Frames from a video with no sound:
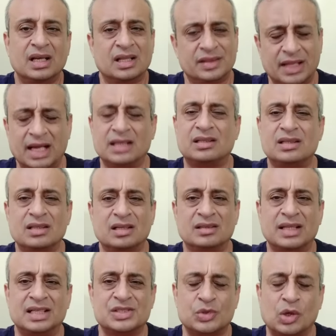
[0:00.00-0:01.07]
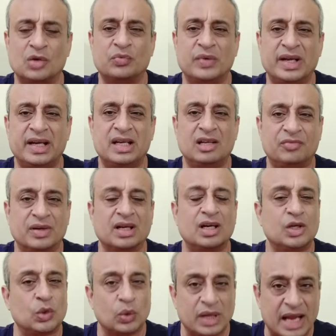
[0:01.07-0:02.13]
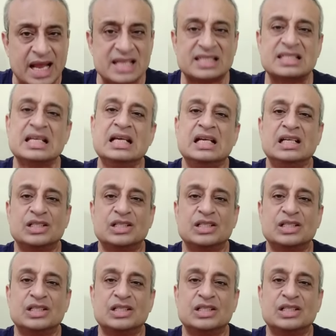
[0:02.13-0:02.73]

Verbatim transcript: That That's not very difficult to guess.